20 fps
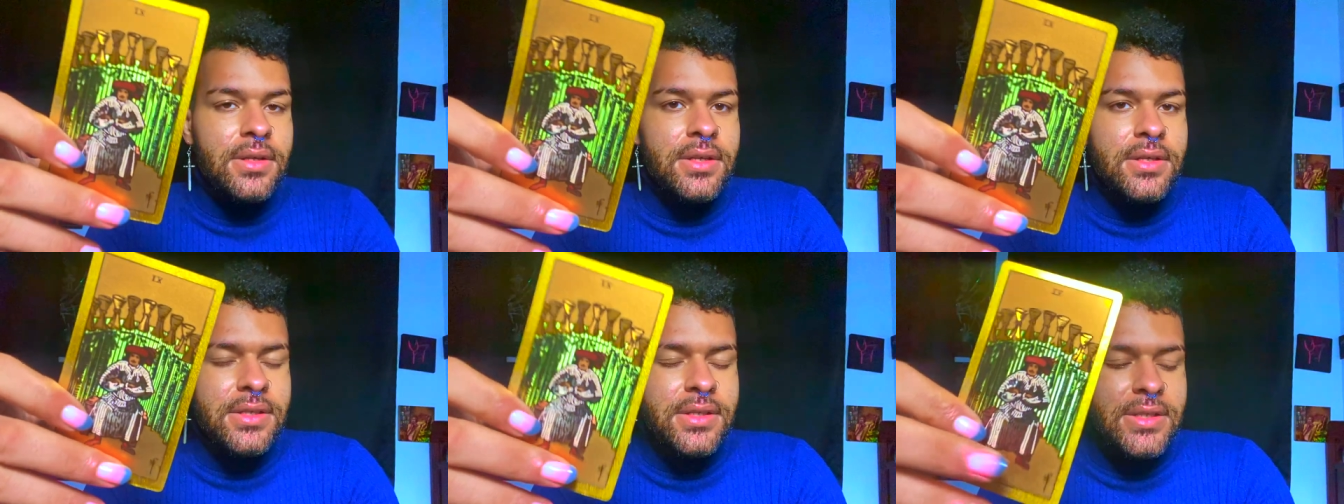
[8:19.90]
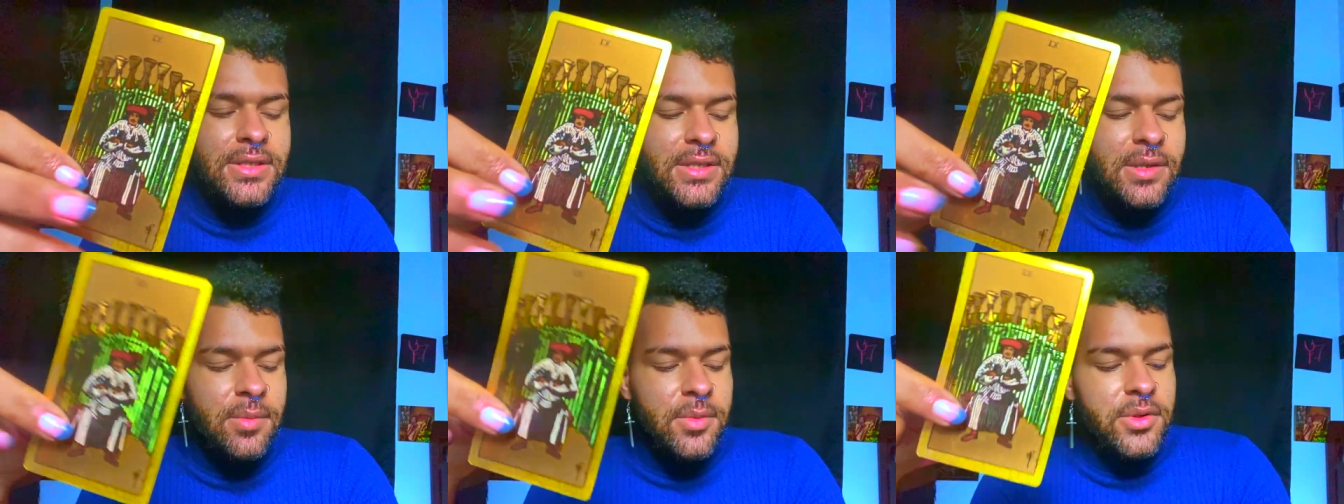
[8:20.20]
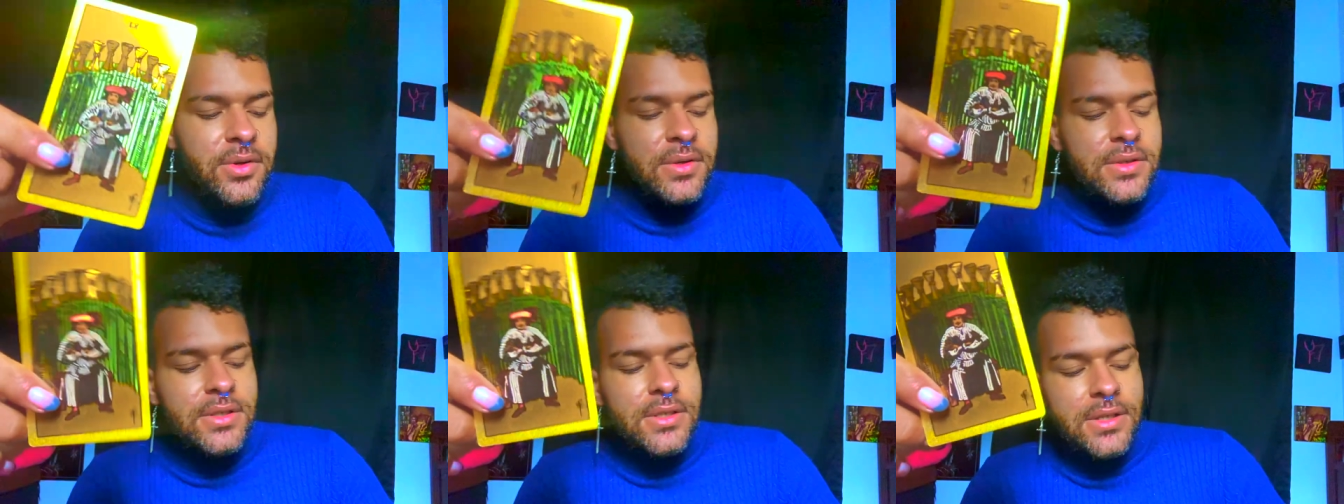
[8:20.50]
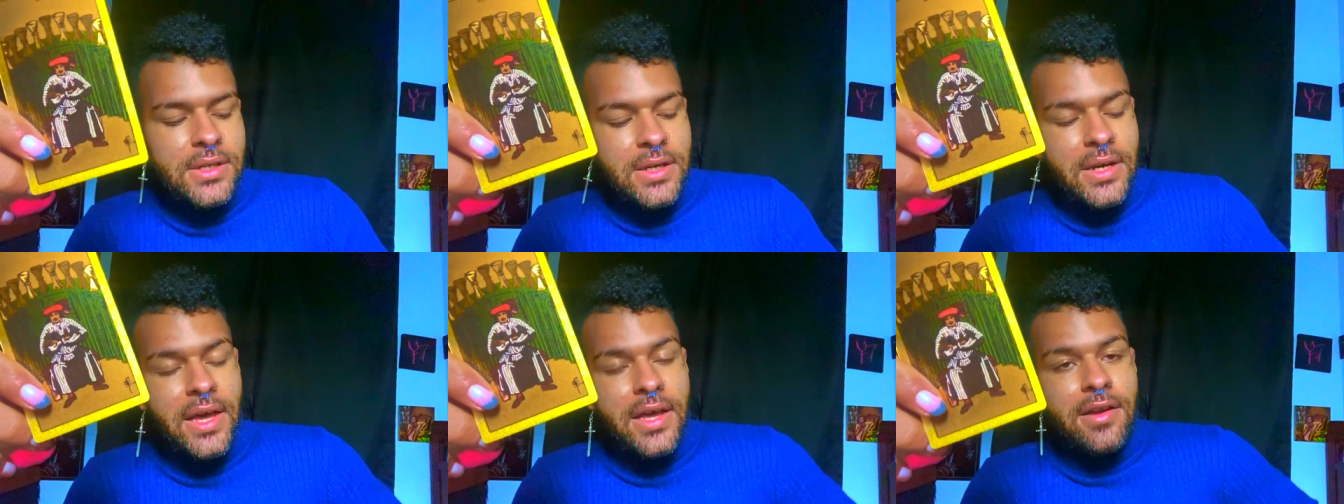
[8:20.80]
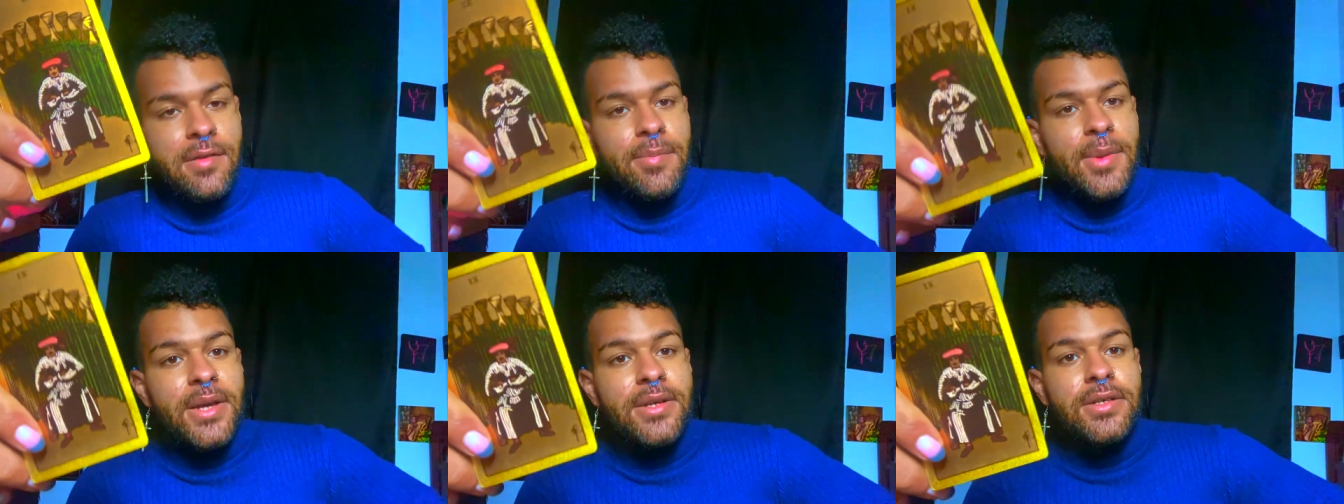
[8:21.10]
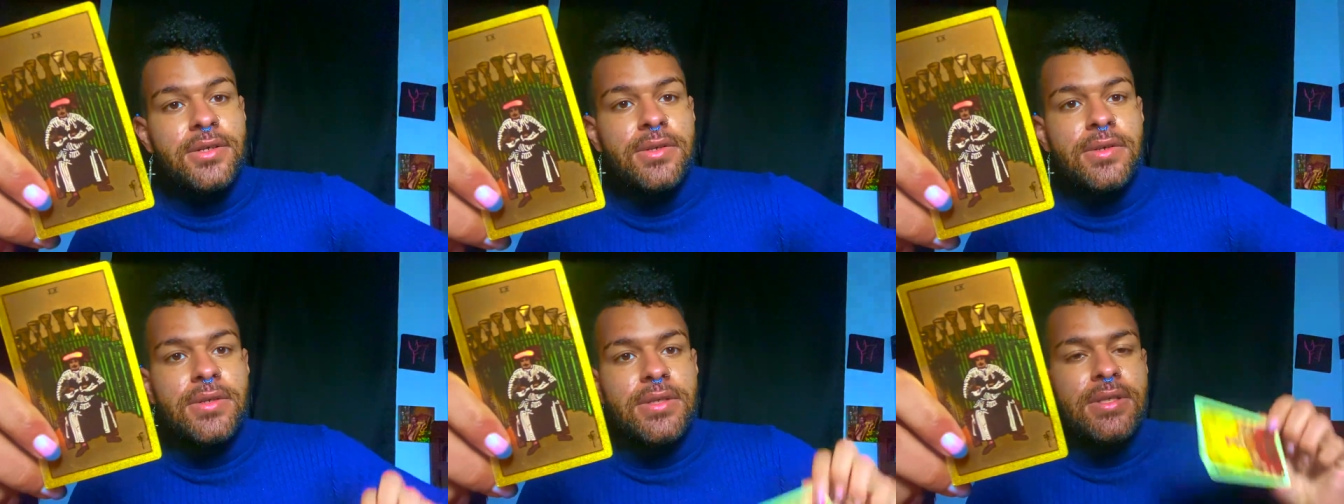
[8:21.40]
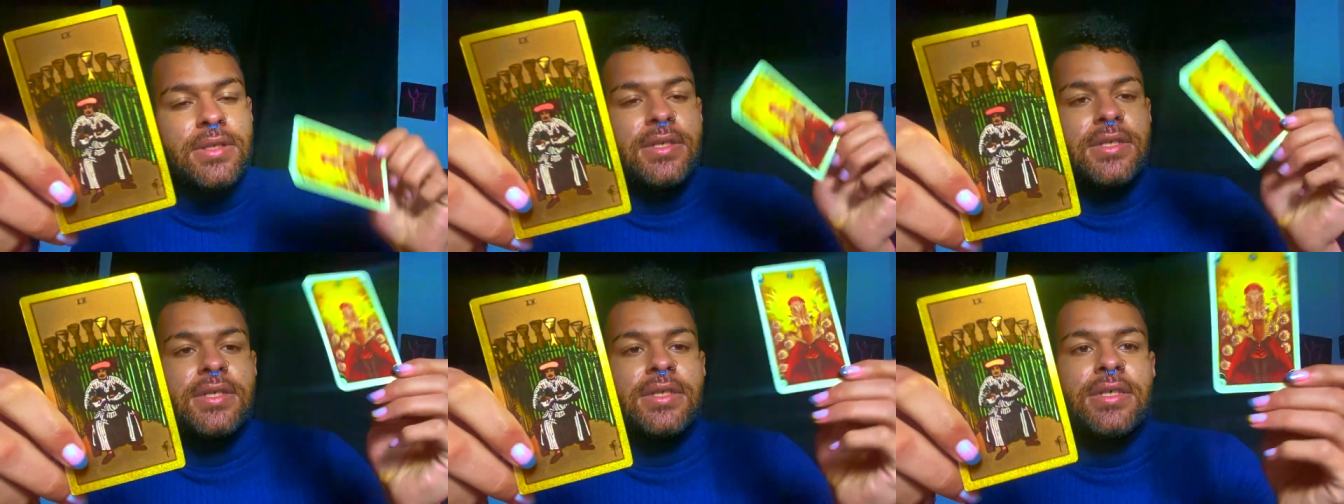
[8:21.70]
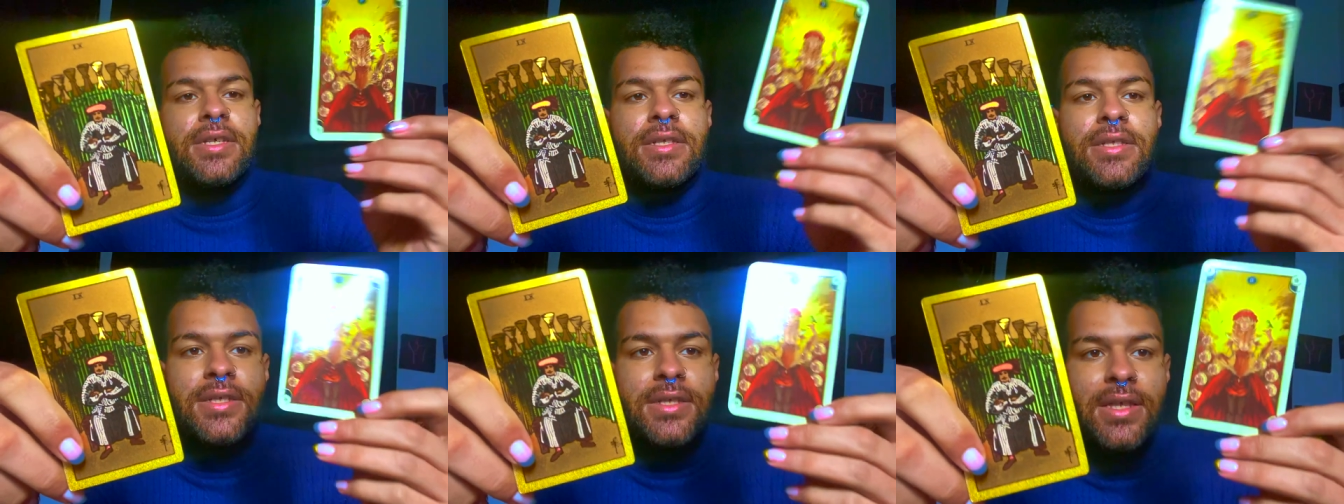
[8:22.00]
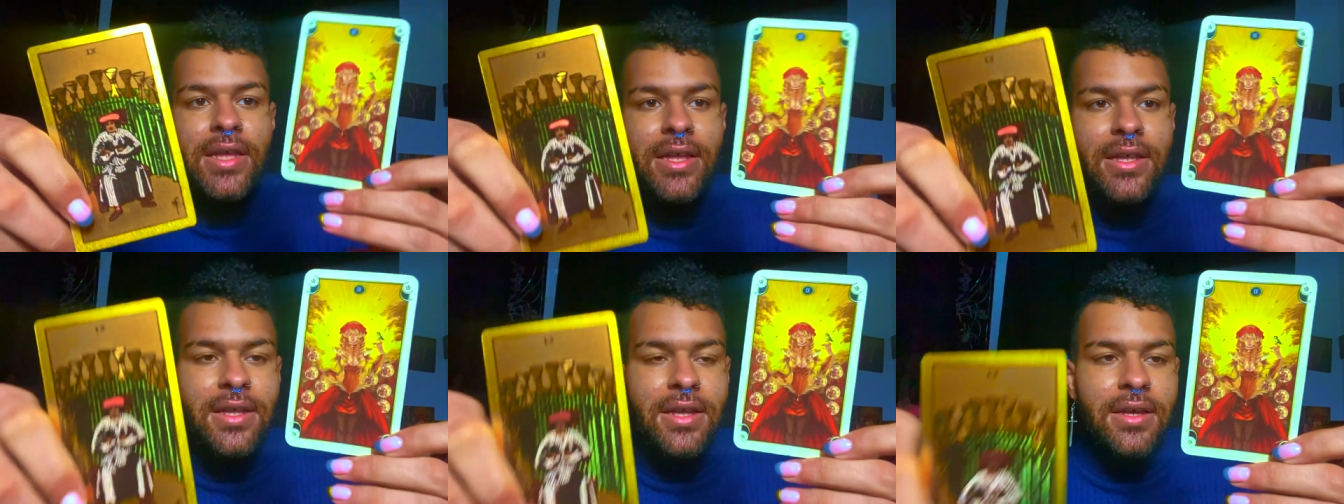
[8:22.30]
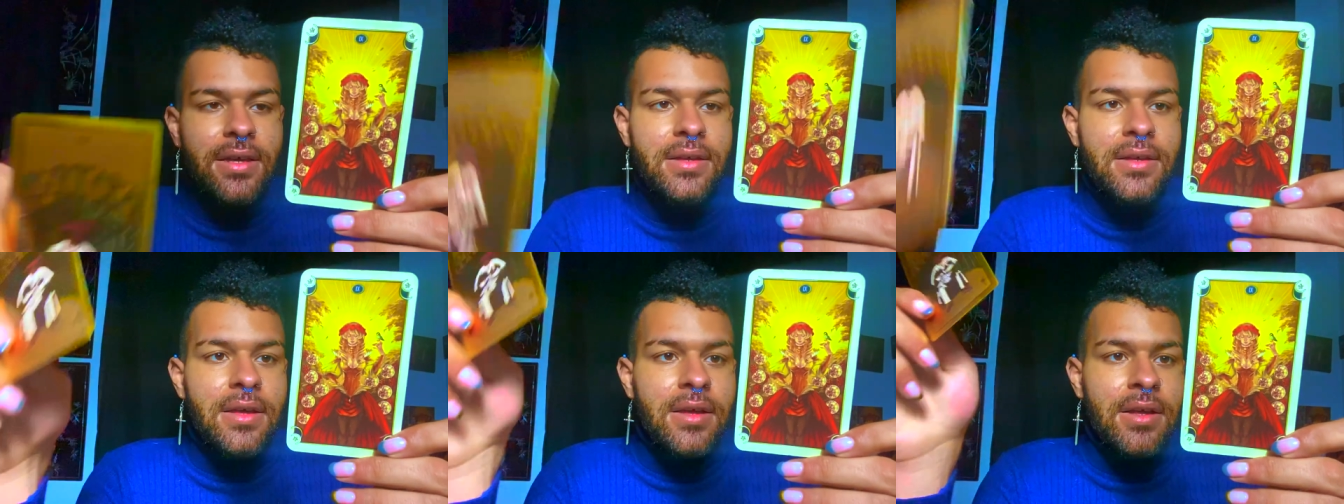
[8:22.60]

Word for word: it's similar to the Nine of Pentacles in the sense that, like,